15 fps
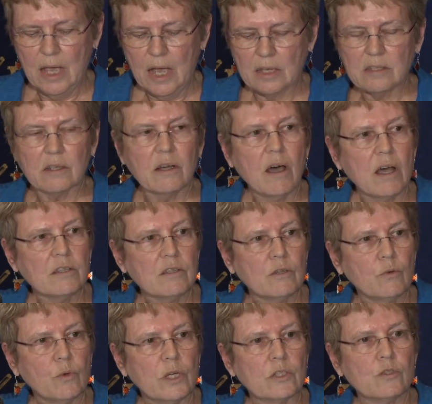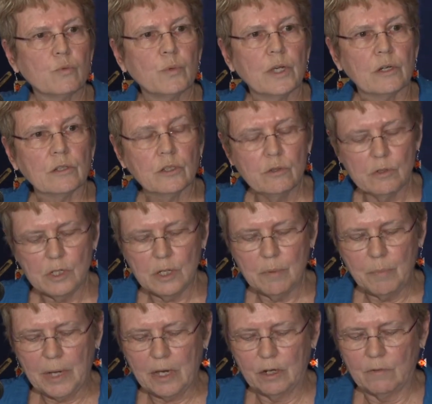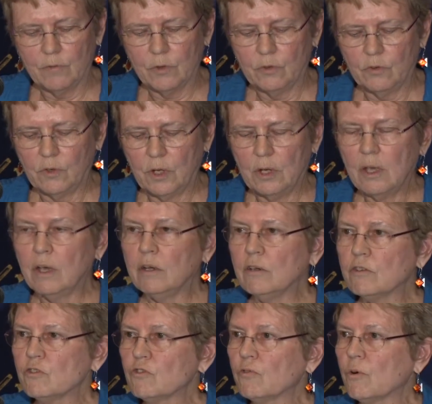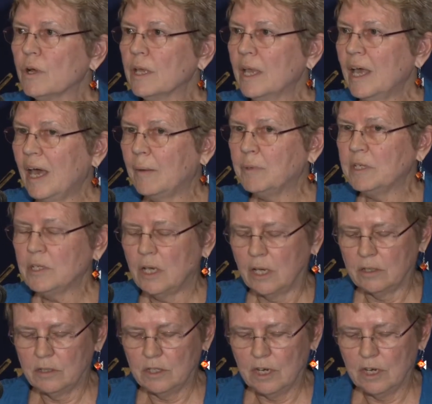As a consequence, we are losing biodiversity and destroying habitats